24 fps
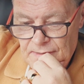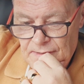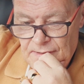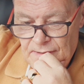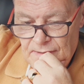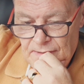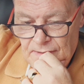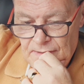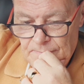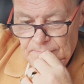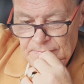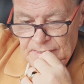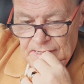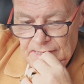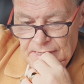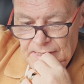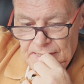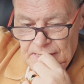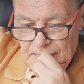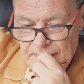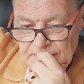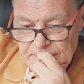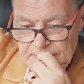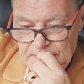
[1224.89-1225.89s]

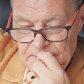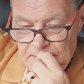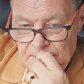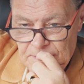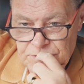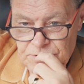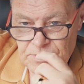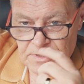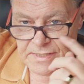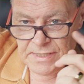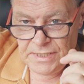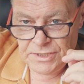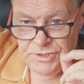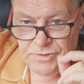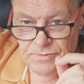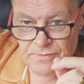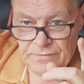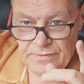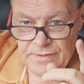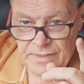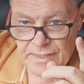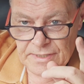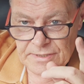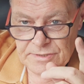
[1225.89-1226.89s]
and I shall catch
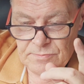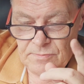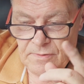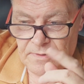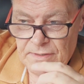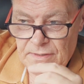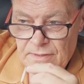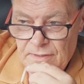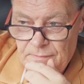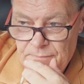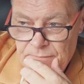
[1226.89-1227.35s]
you on the next one.